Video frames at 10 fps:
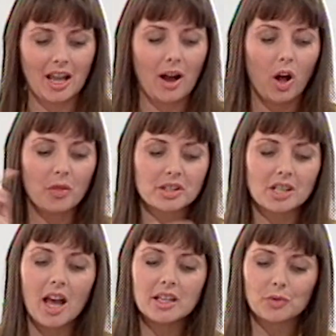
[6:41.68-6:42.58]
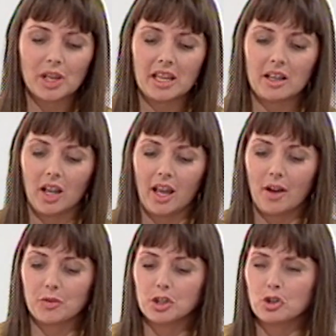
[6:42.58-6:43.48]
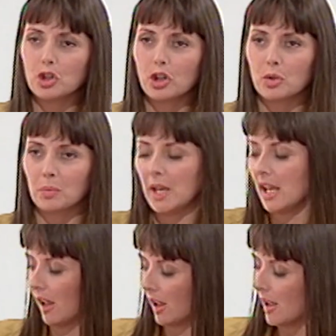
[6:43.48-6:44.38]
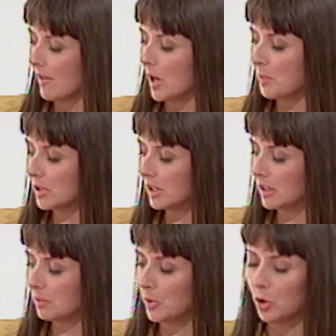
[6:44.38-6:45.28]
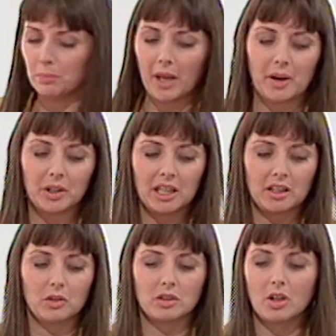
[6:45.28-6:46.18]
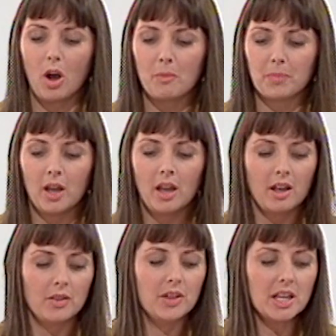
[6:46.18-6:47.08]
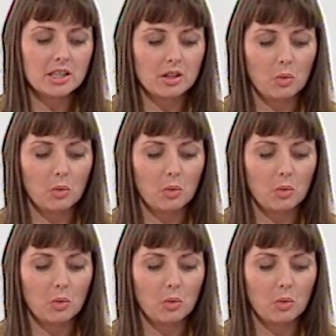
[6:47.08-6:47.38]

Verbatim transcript: Now, on the side of the hill, I have this tube here. I put a little ball bearing in at the top. This